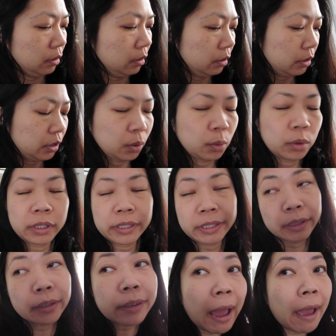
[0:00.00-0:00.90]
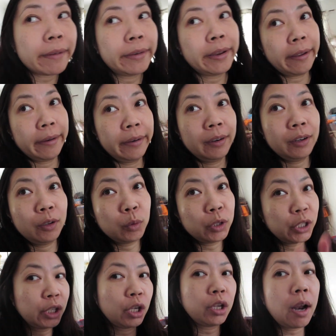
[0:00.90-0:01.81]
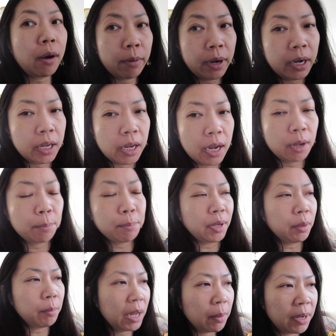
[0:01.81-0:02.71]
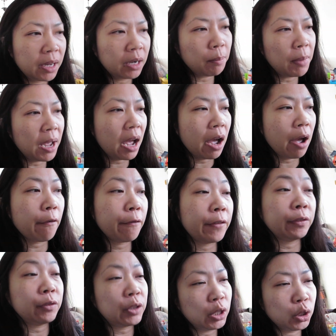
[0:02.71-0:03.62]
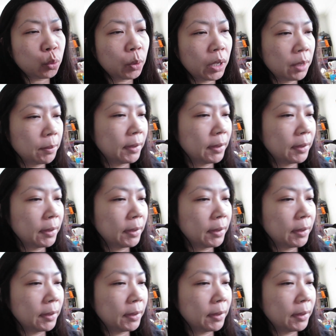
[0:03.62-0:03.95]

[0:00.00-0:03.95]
So we're still not done. We're still not ready yet, but maybe in about 15, 20